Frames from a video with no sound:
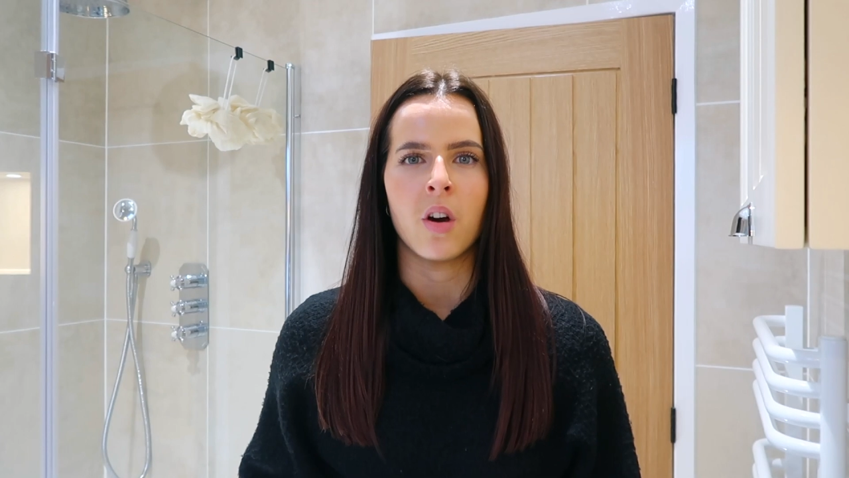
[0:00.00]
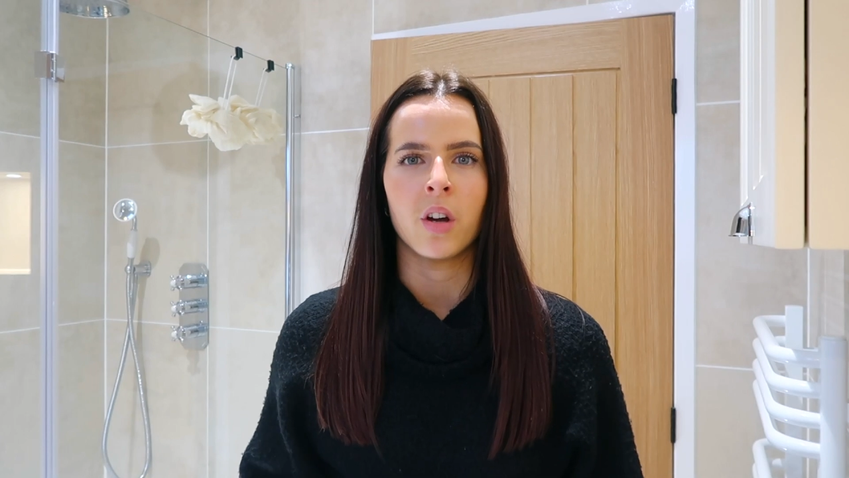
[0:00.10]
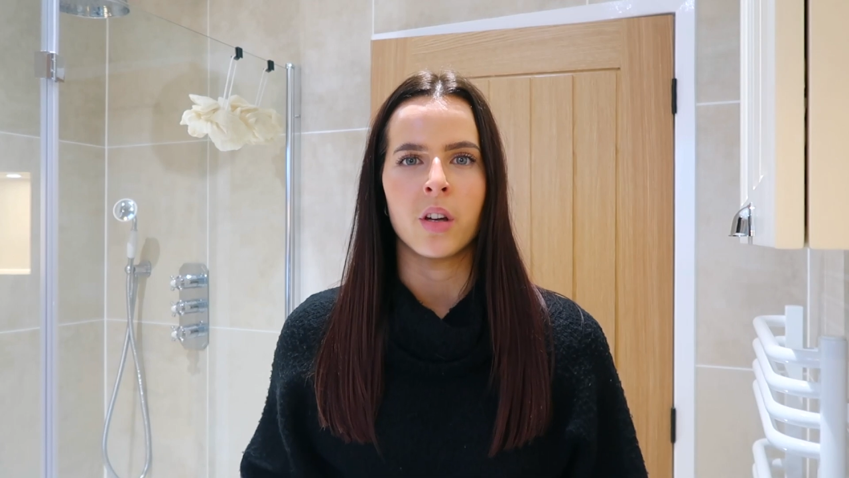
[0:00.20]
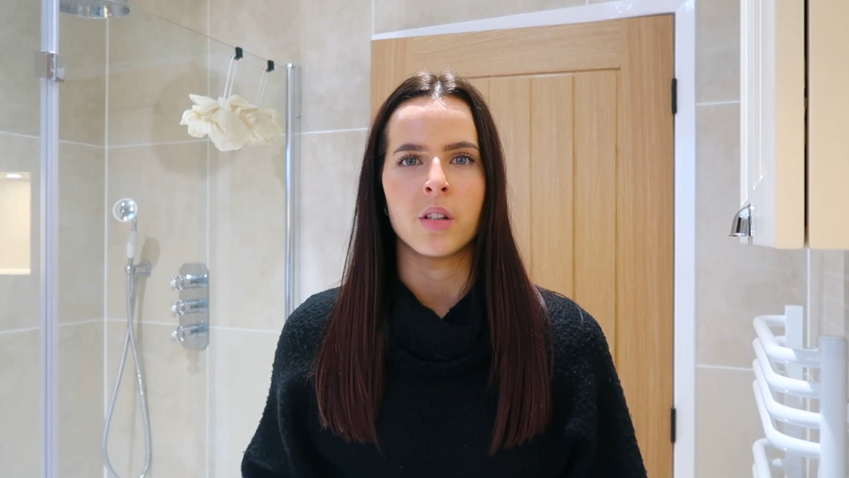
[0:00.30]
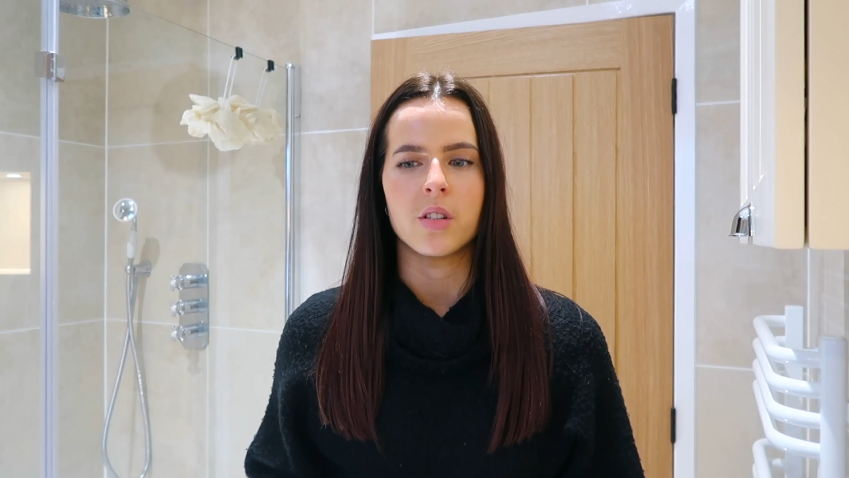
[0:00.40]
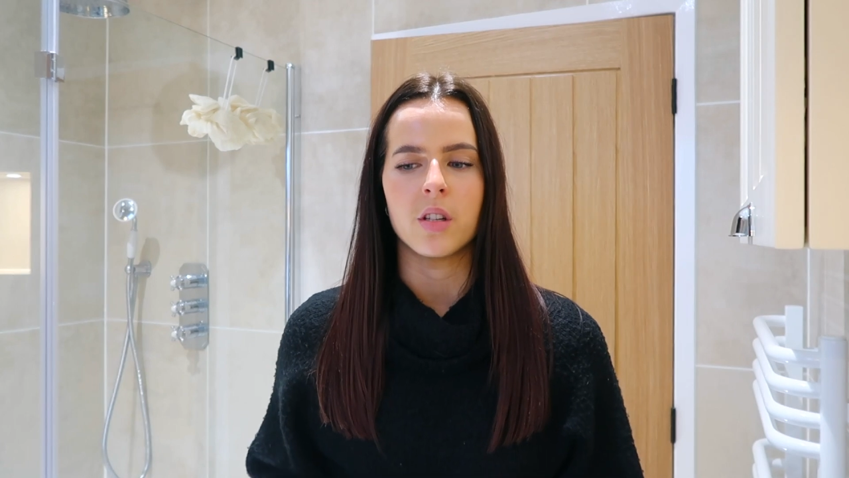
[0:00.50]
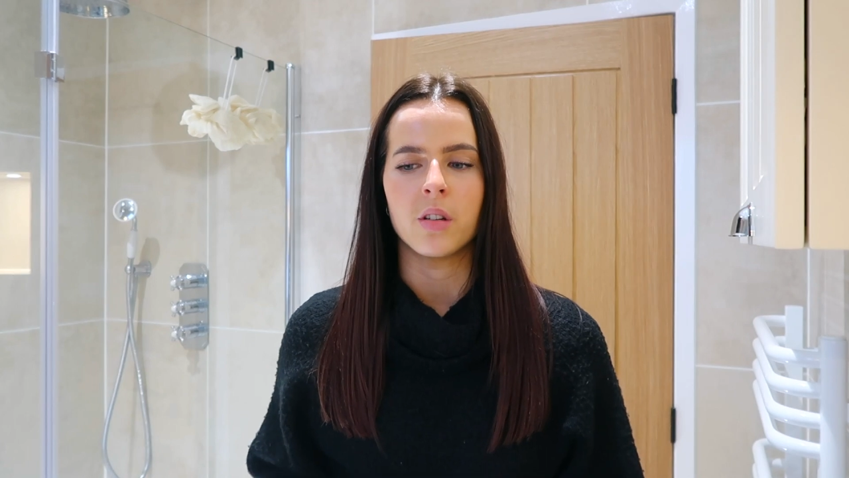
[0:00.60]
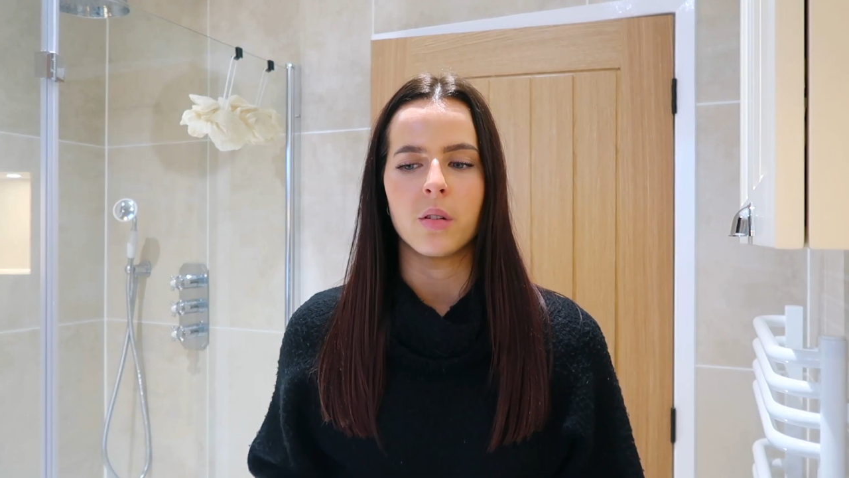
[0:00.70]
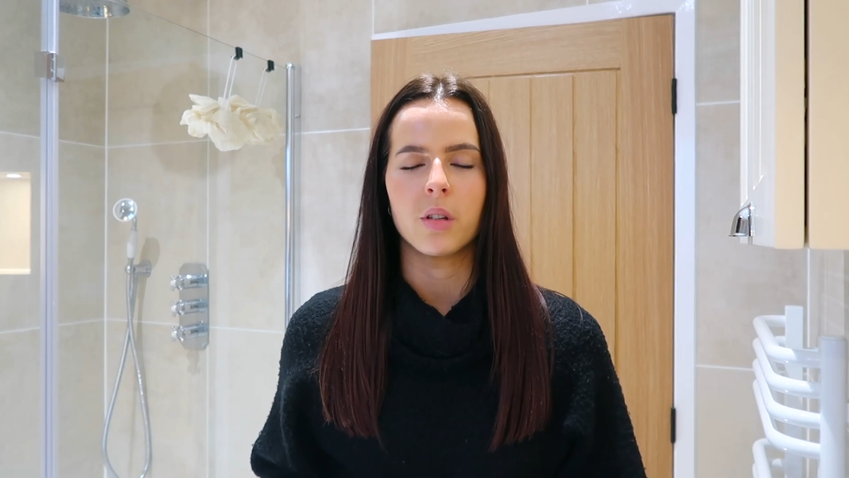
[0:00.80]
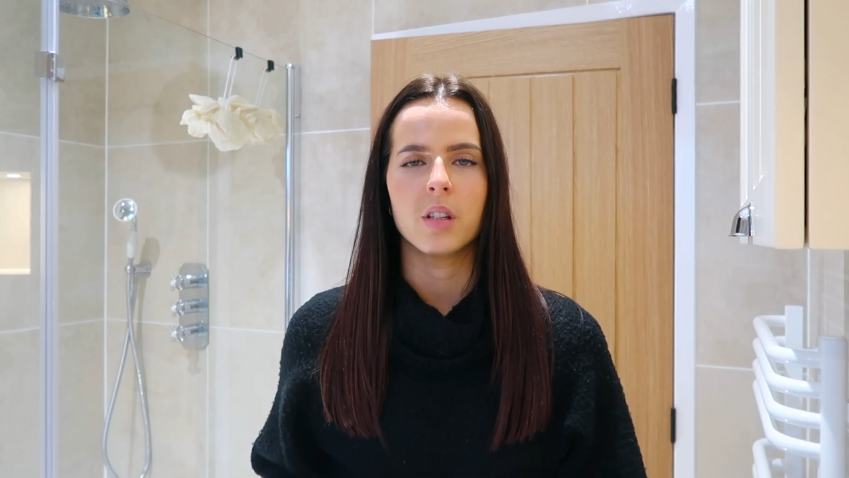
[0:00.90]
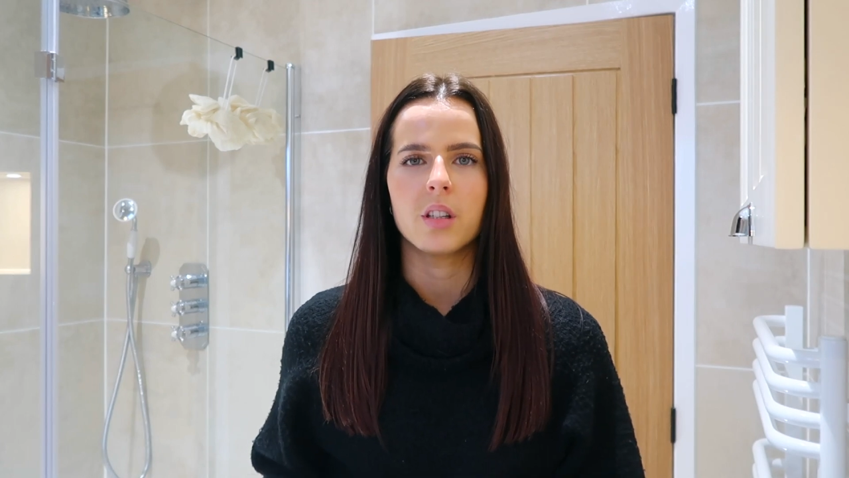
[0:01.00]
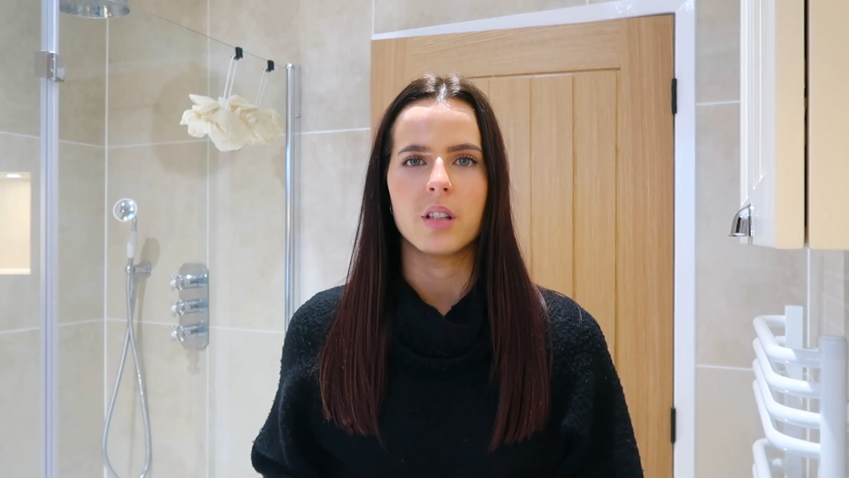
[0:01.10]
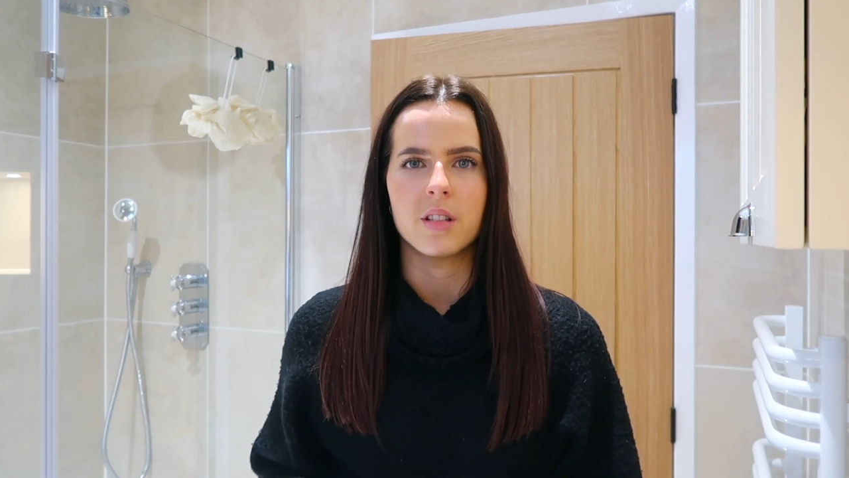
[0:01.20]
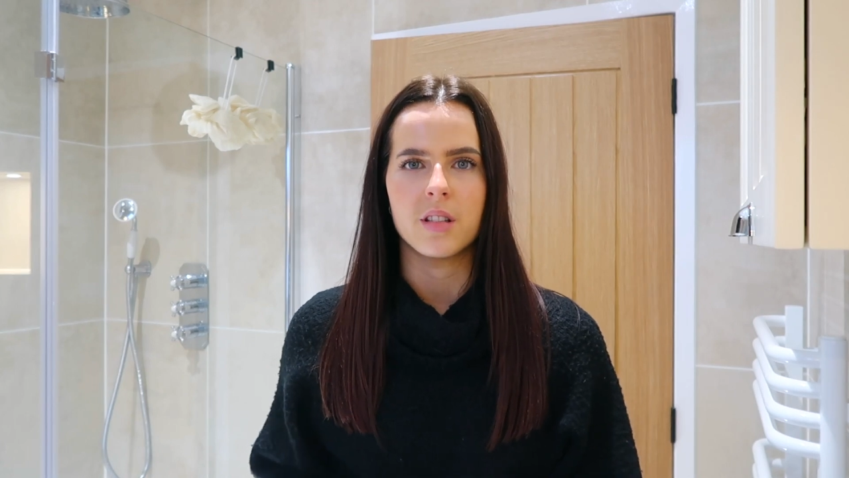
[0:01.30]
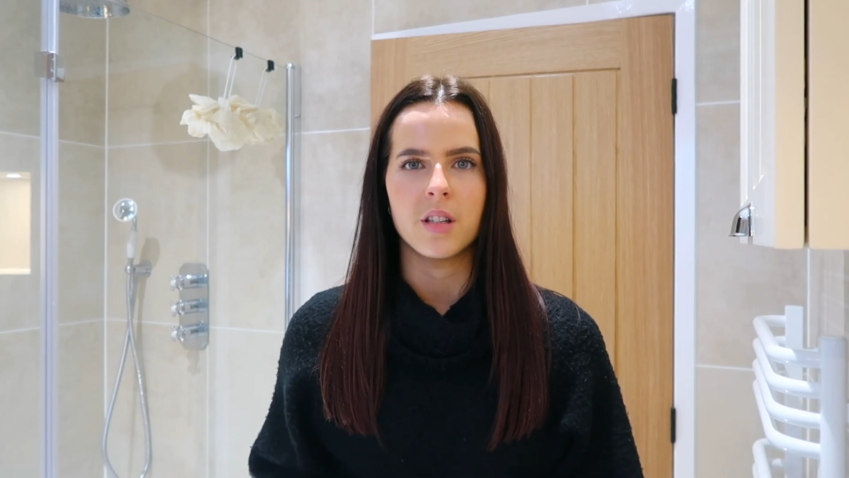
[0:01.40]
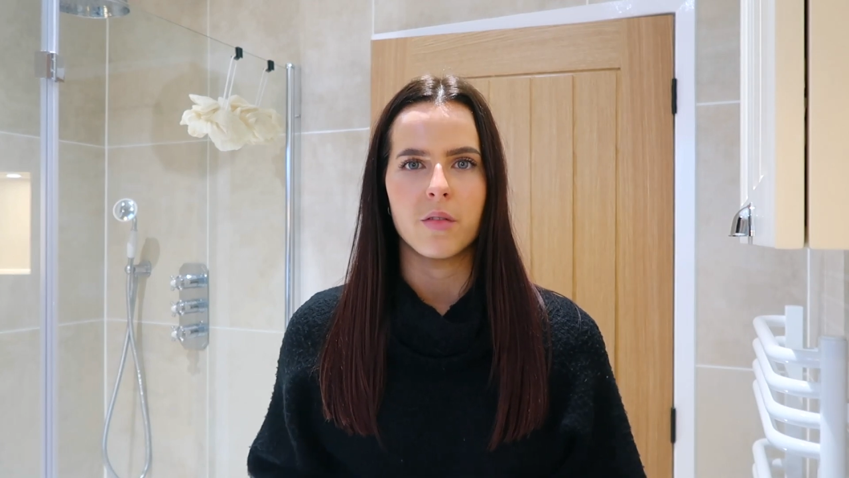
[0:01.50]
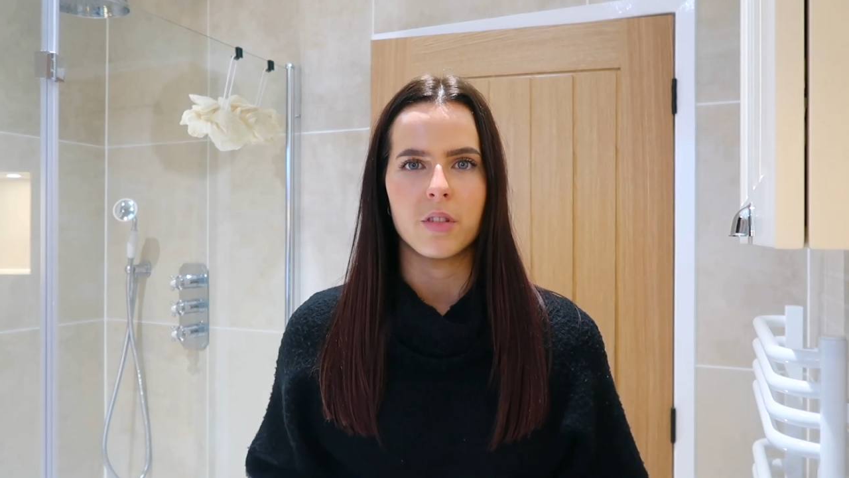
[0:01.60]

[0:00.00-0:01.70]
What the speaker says: are going to consider